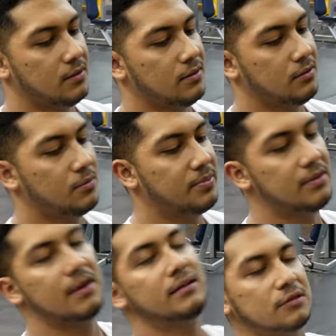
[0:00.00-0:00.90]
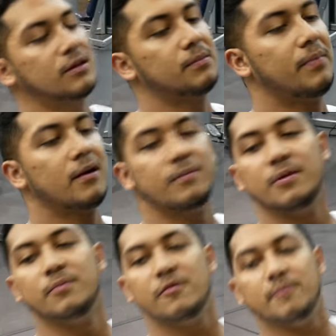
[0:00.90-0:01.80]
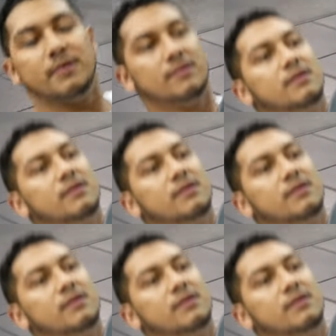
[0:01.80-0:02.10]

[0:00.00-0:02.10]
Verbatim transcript: you'll be at the bottom of the movement.